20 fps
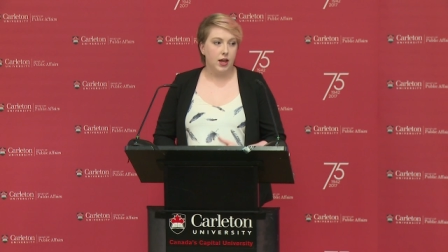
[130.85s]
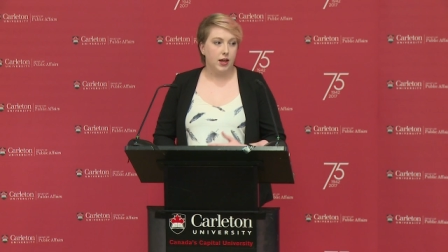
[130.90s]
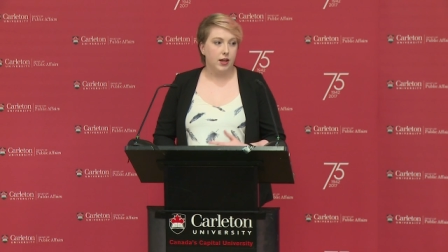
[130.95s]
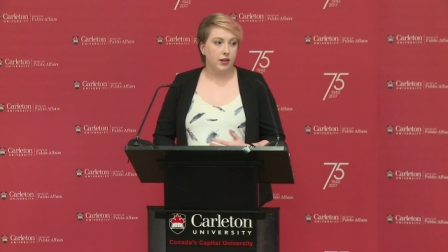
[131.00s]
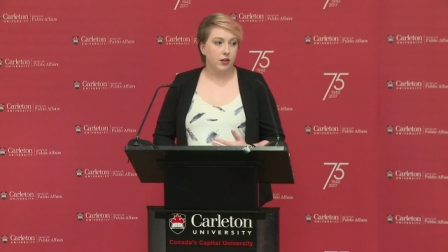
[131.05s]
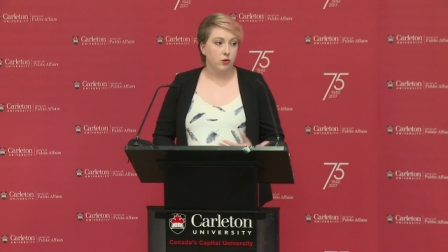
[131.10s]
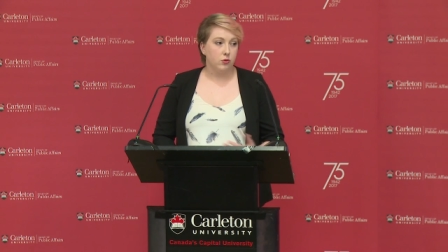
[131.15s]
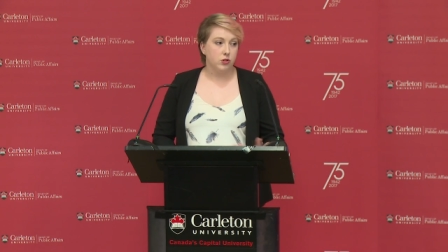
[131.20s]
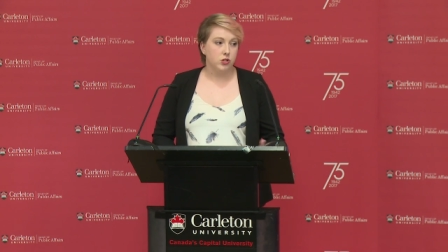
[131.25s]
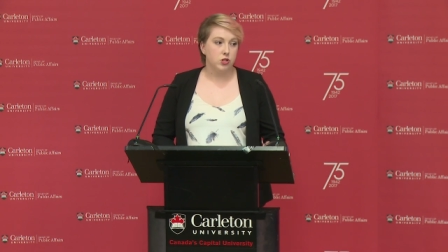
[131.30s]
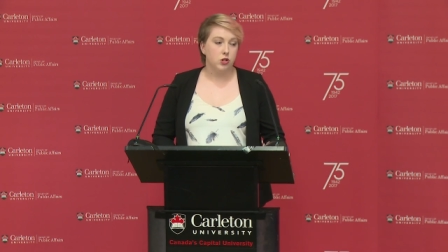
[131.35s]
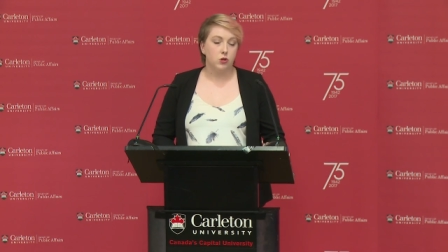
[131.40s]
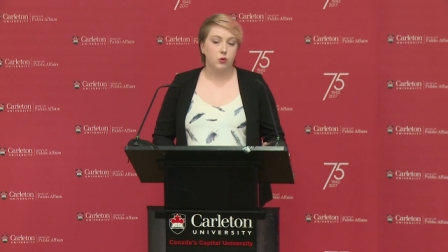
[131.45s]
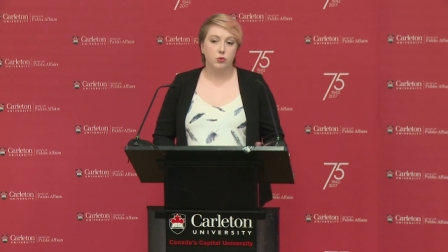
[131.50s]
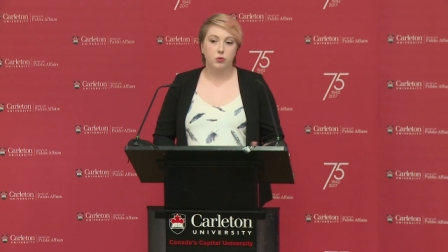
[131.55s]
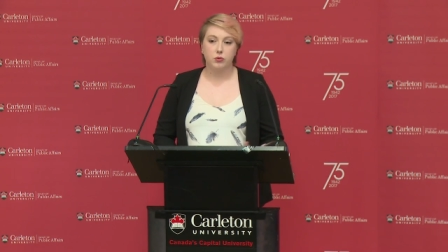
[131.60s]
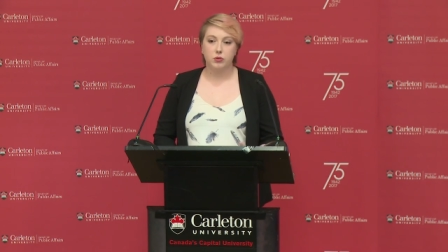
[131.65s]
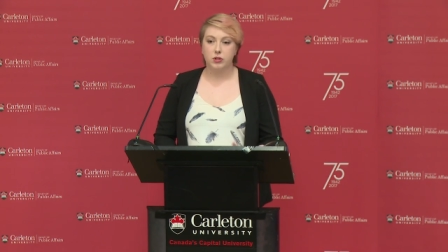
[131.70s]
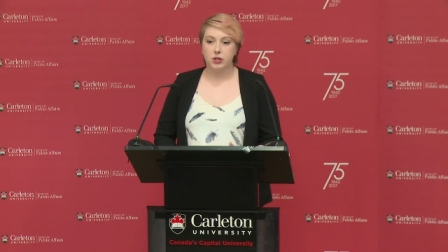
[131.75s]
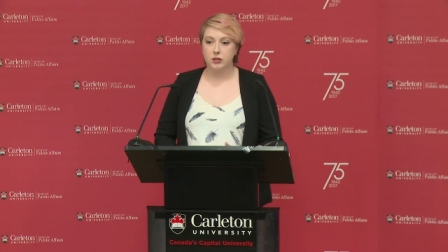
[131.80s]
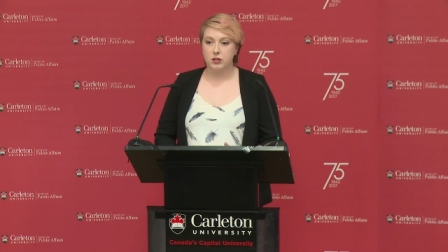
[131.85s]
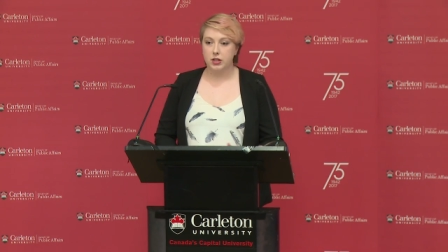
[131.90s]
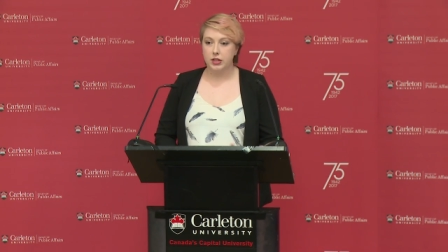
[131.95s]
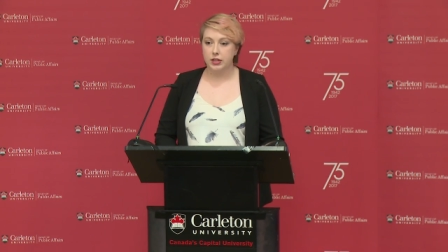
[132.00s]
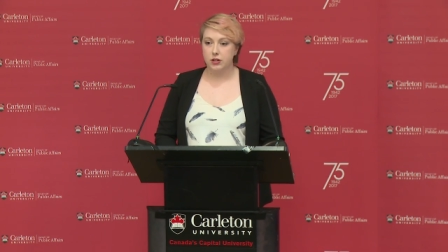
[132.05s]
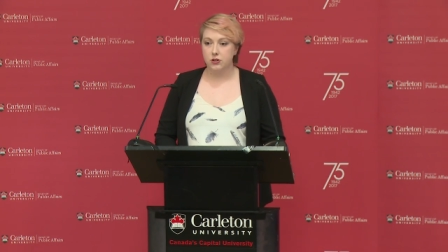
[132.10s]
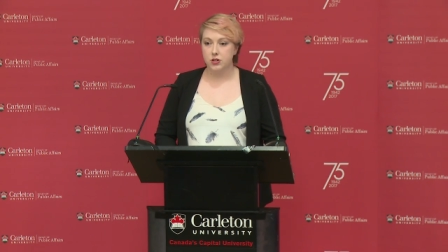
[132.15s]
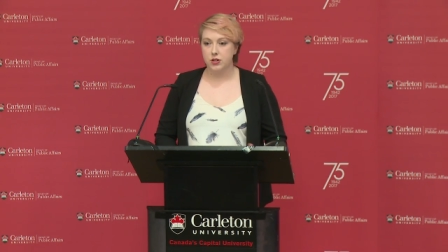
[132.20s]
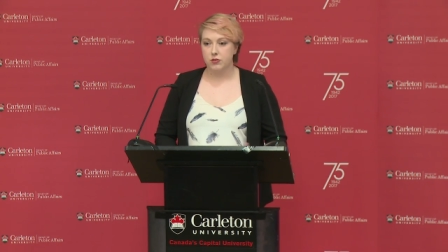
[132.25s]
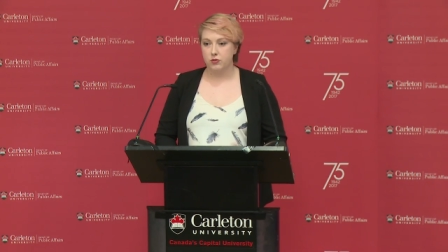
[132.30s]
and there was no
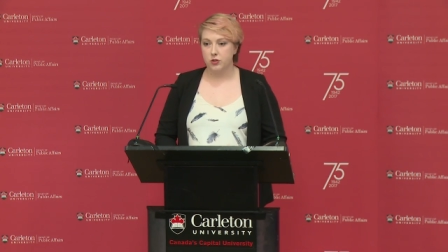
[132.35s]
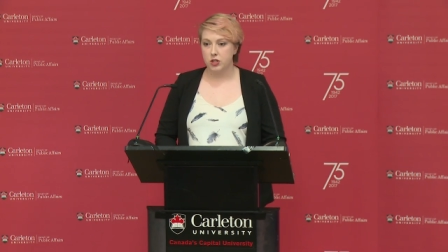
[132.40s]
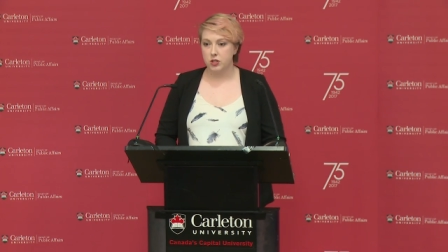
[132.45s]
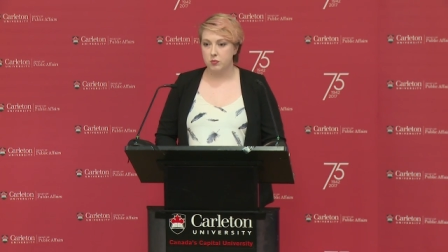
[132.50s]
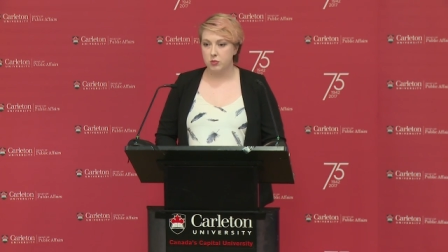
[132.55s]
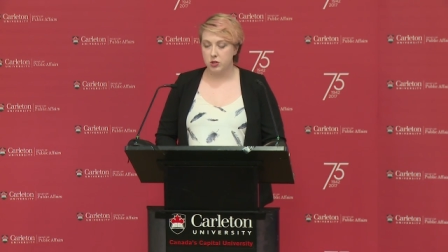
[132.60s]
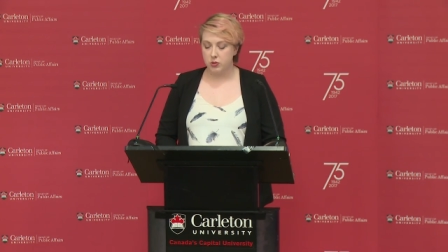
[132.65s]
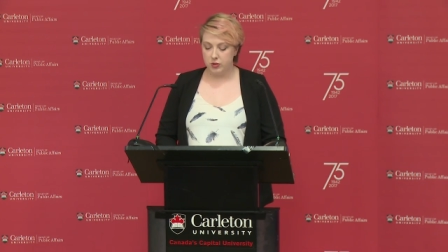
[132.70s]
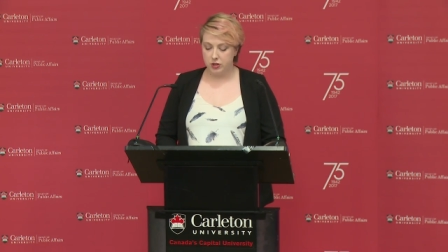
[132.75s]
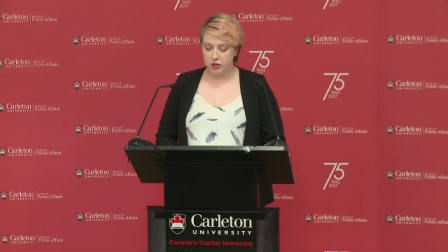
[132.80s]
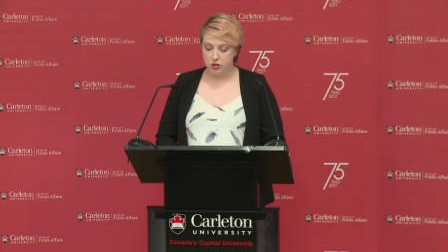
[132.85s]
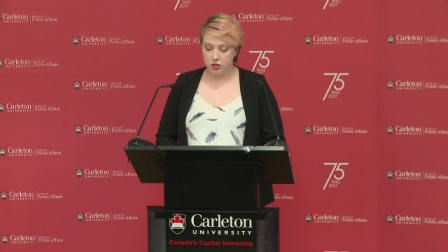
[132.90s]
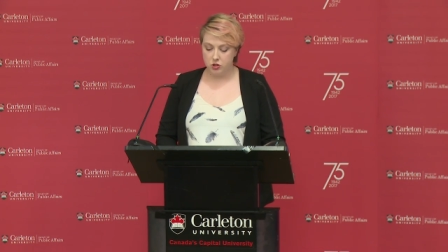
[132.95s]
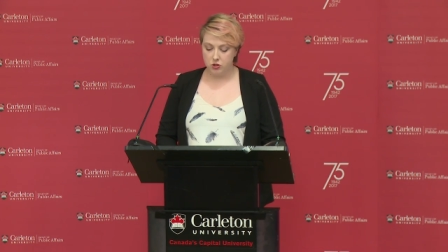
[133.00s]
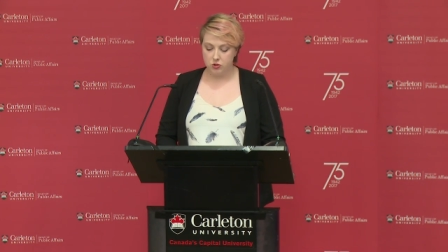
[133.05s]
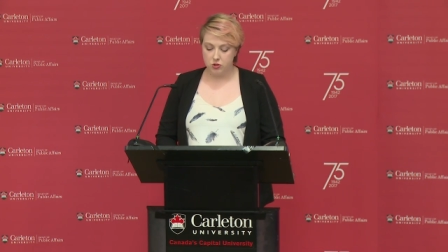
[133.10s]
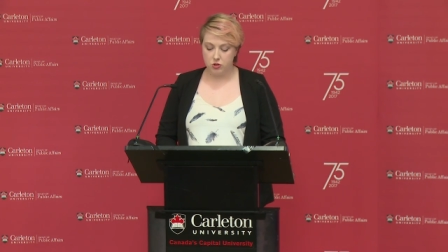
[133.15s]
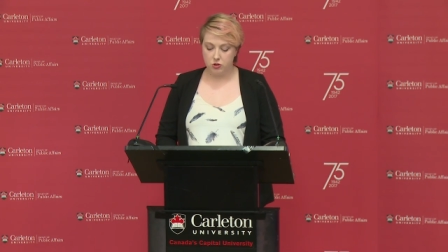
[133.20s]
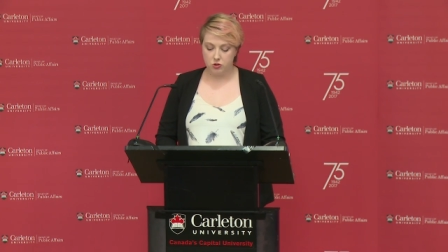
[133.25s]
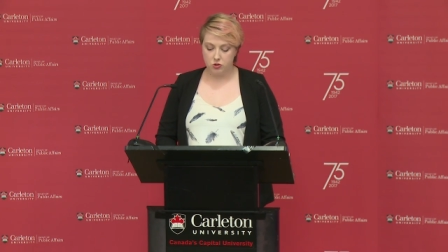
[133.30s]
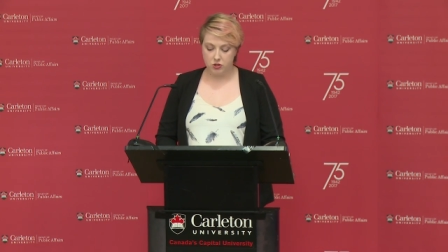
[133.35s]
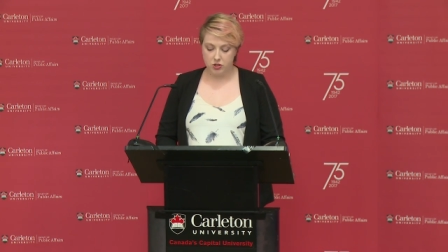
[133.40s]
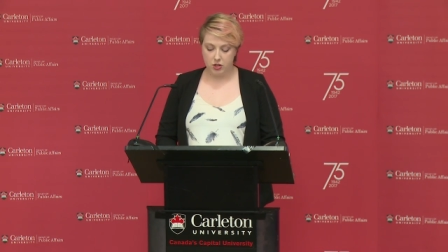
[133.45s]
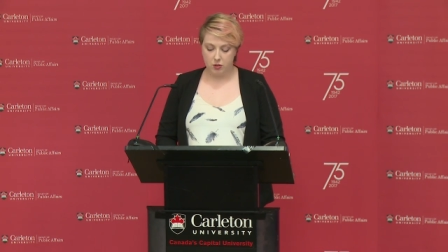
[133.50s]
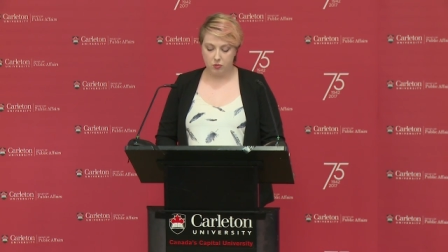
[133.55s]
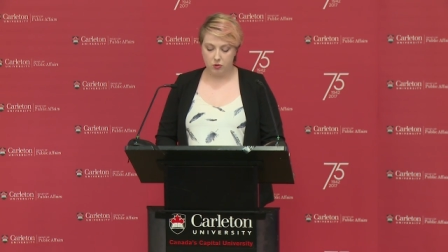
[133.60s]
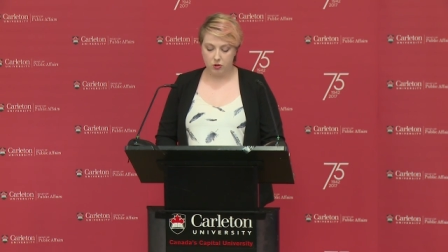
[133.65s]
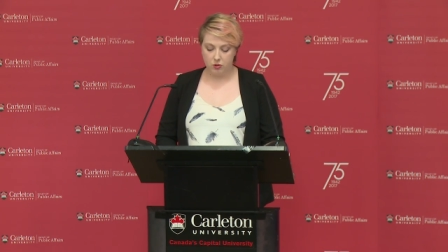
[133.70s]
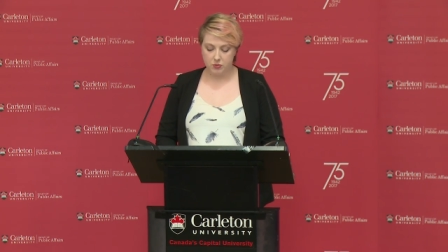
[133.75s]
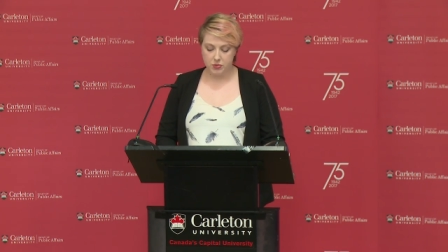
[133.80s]
clear difference between the two social
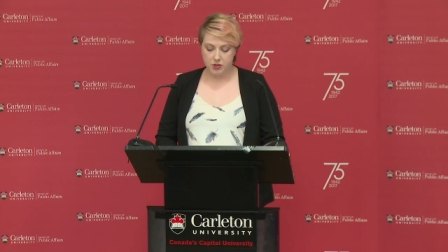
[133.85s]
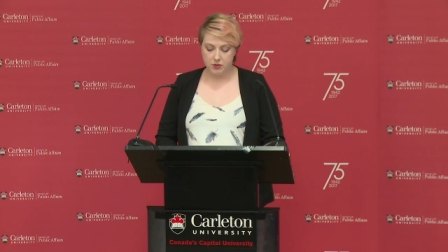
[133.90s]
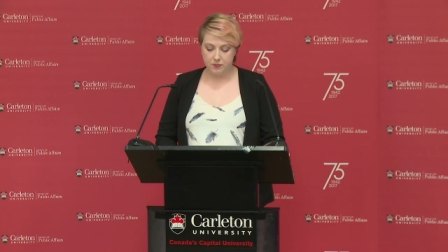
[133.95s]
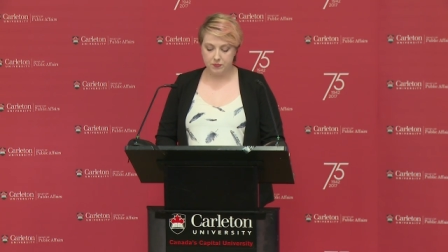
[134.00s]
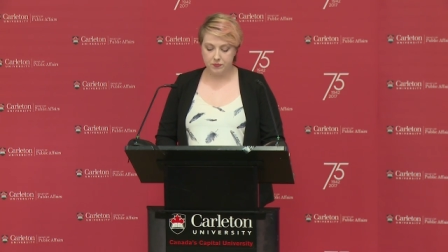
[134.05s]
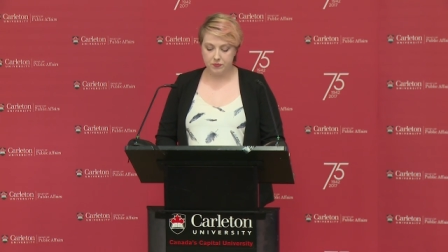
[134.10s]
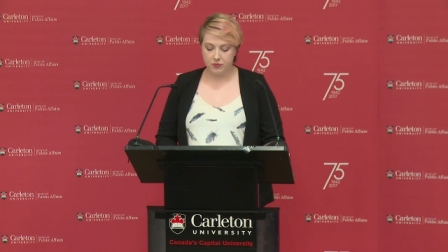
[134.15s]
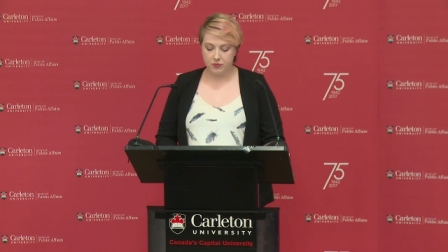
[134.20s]
subgroups.